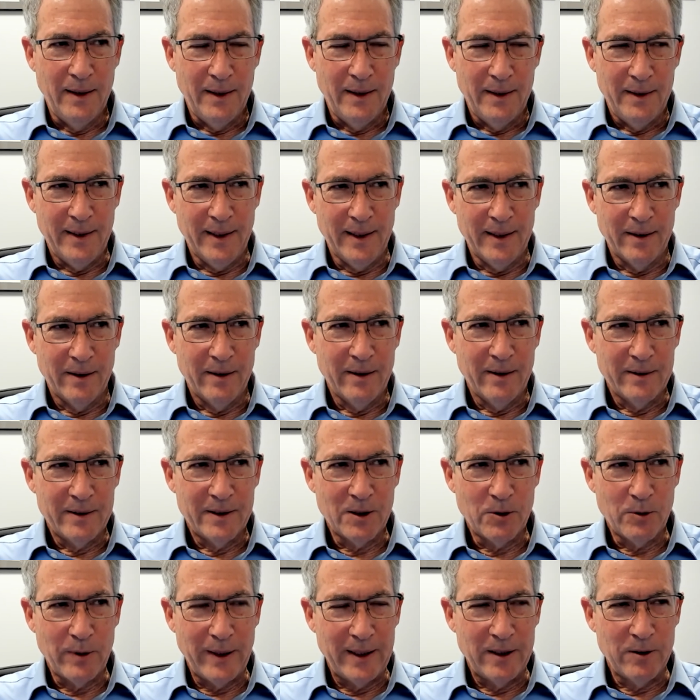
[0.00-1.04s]
Yeah, that's
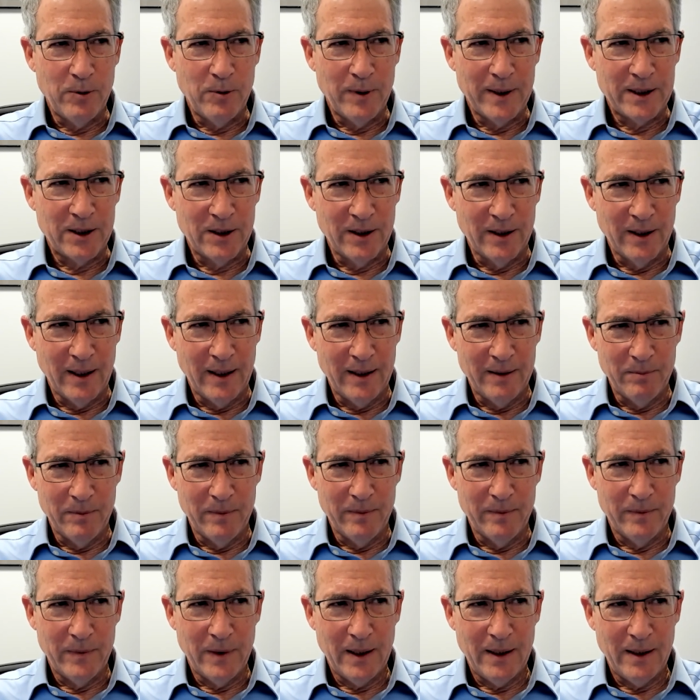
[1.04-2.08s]
a great question. A
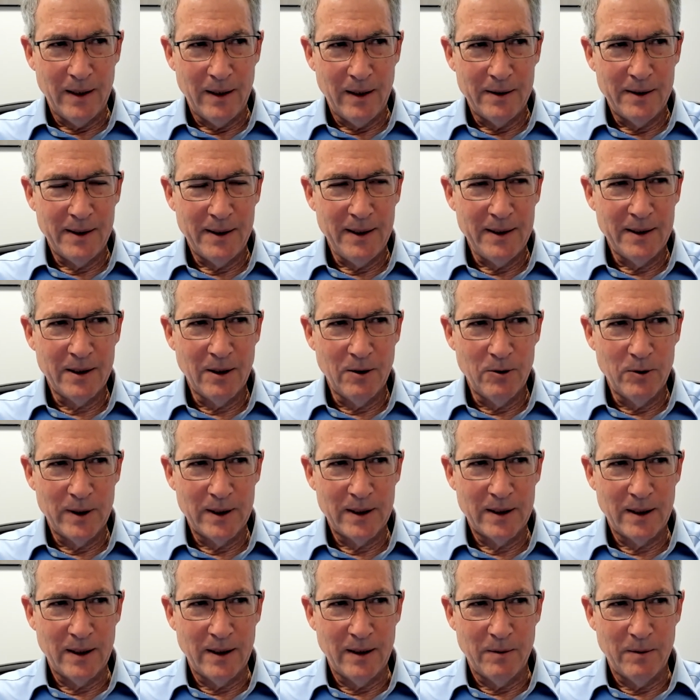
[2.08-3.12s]
CISO
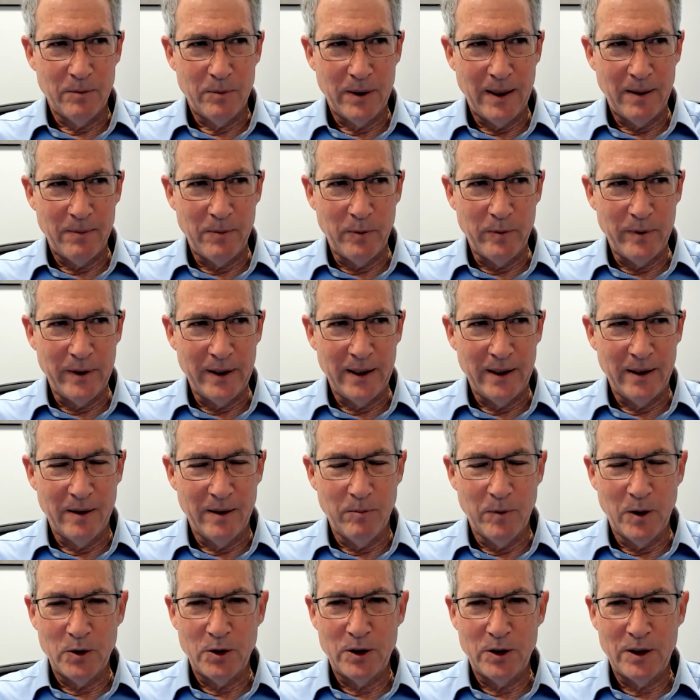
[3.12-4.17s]
is probably the
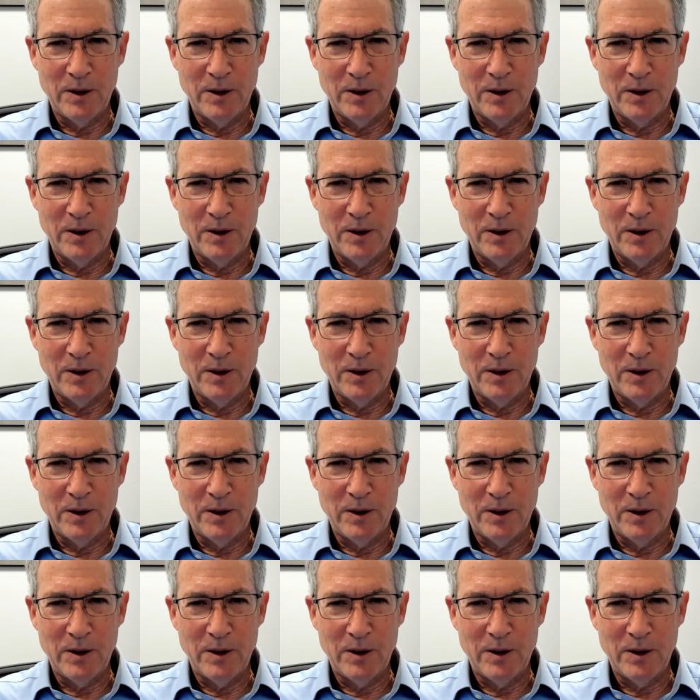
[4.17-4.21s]
most